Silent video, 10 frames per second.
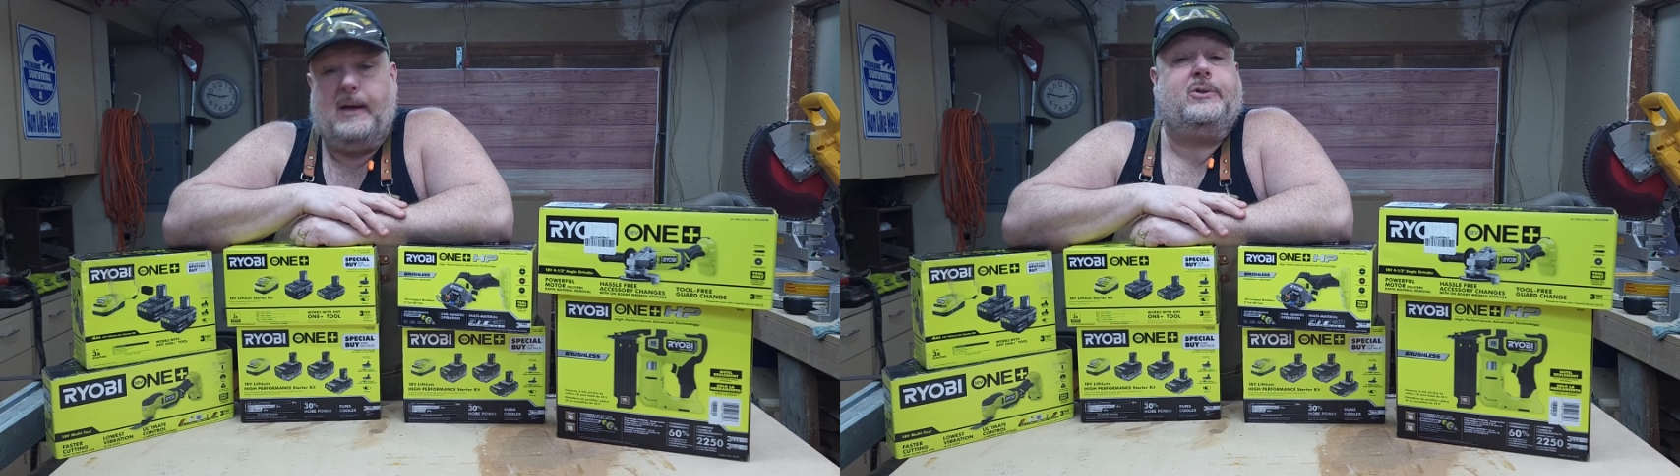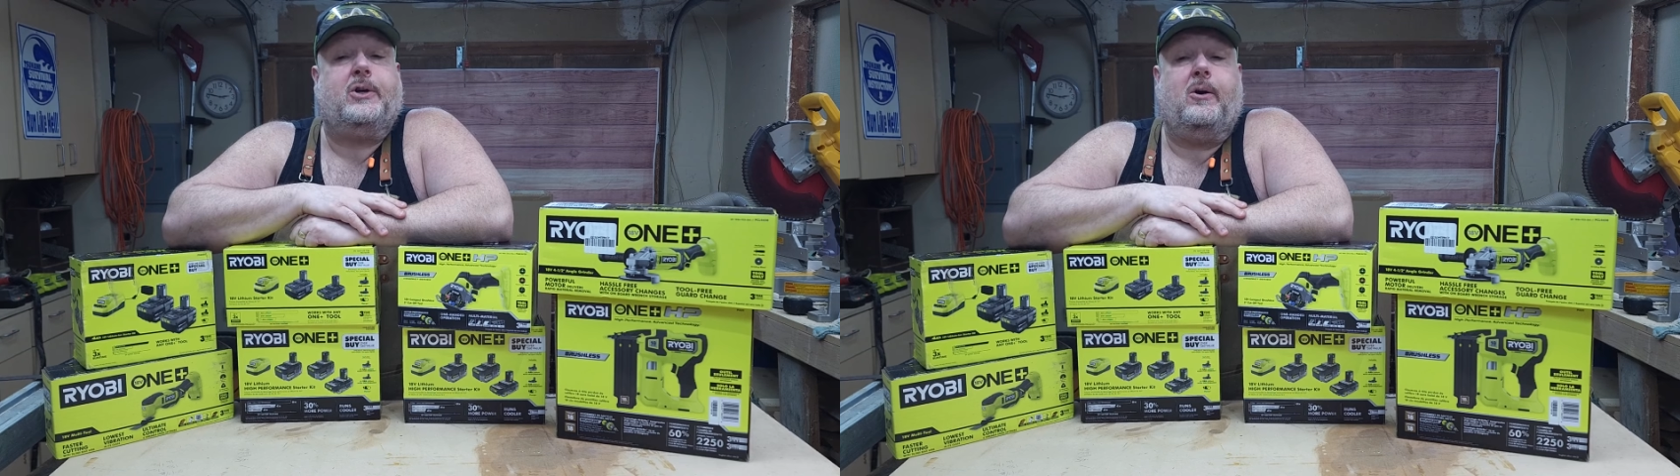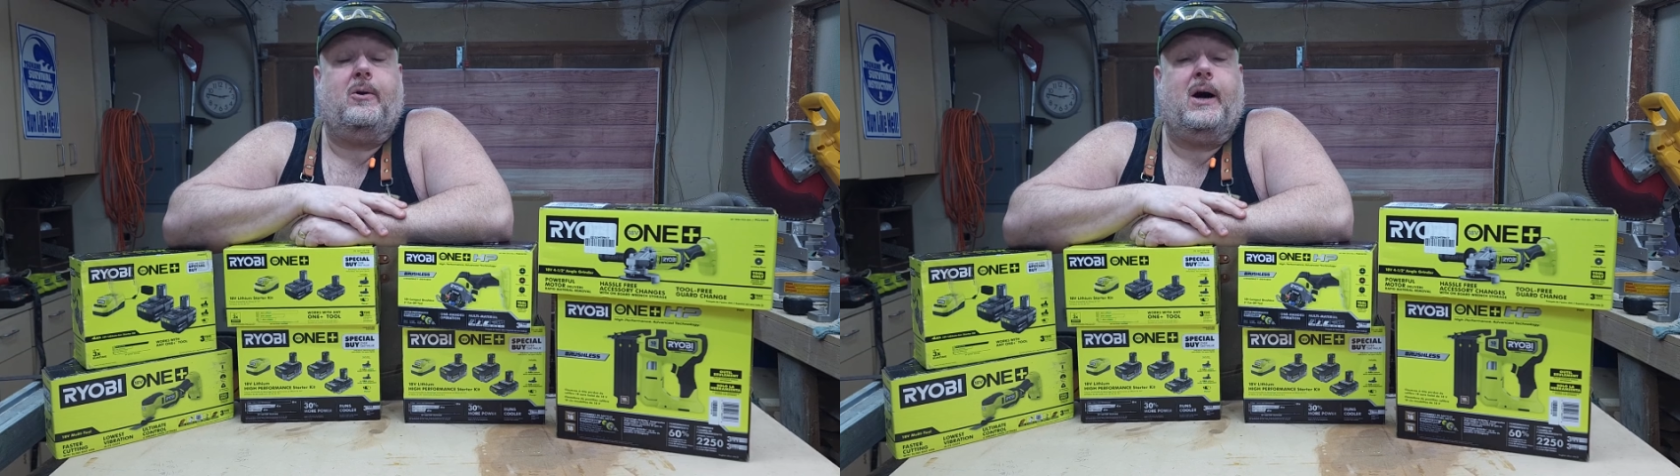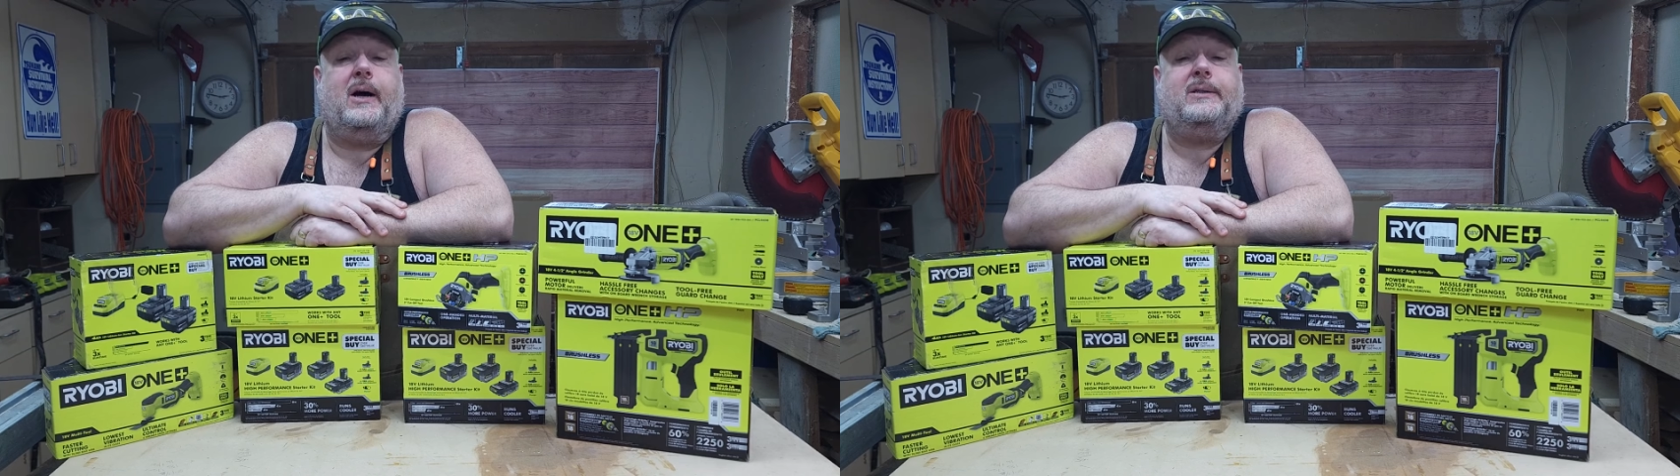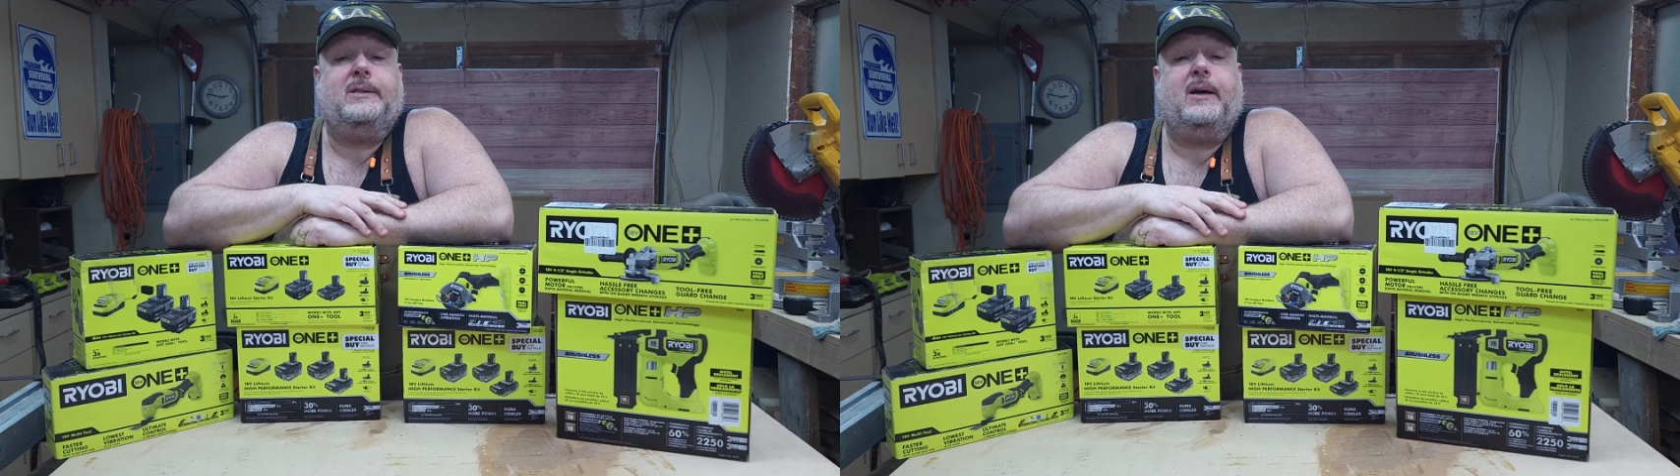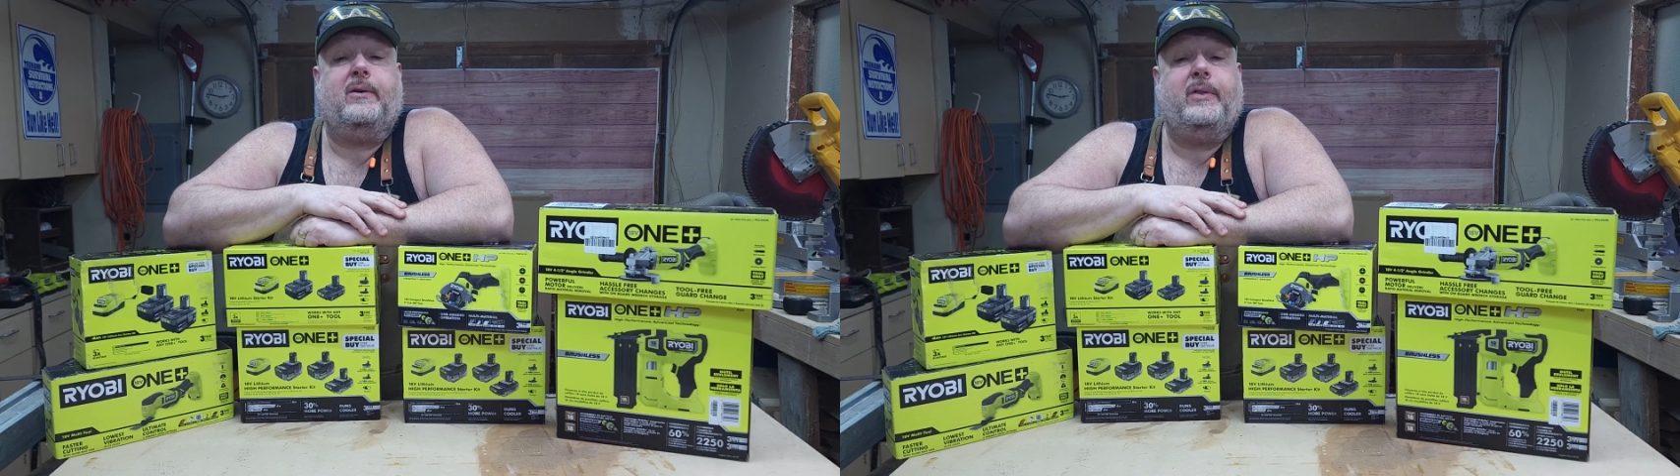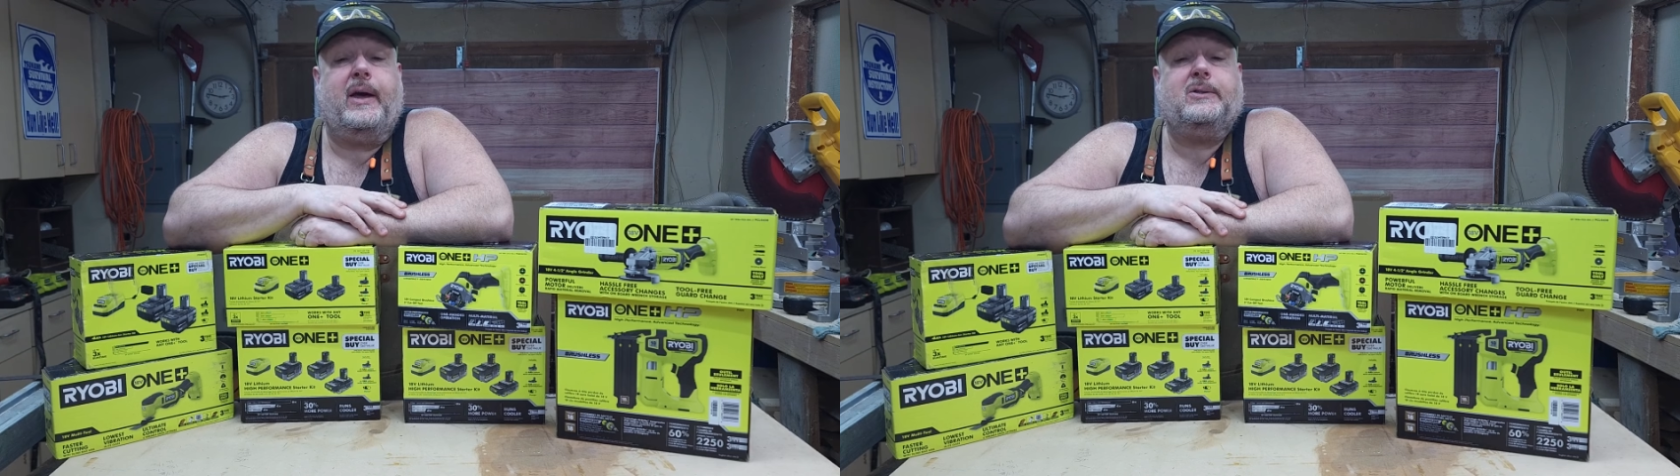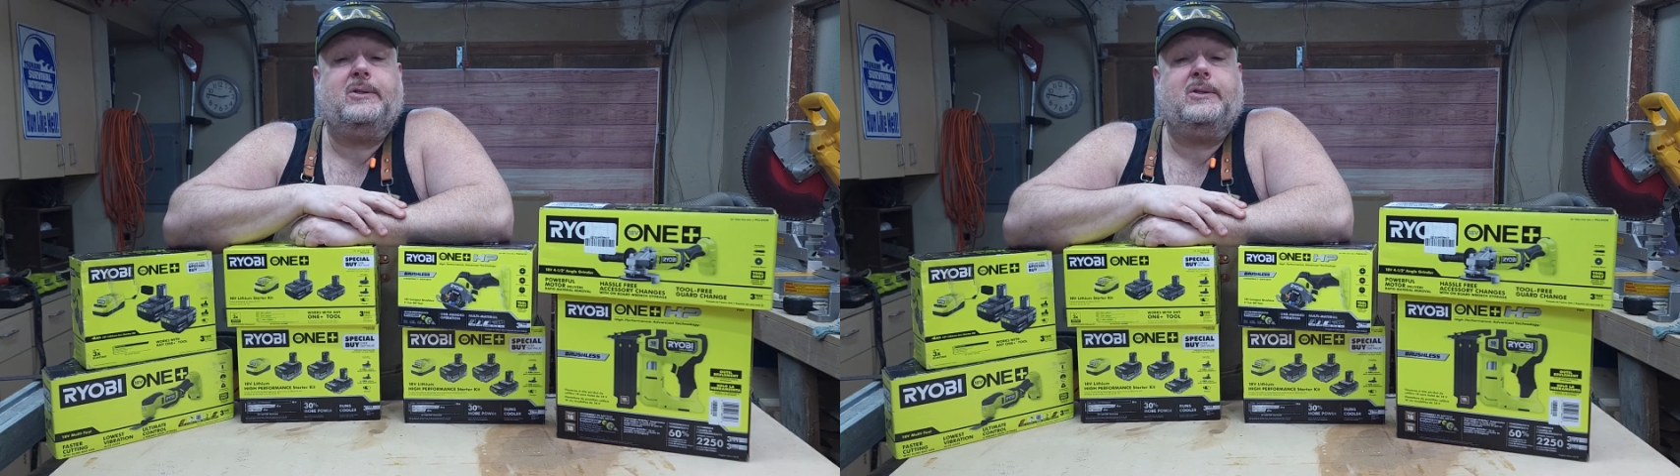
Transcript: So until next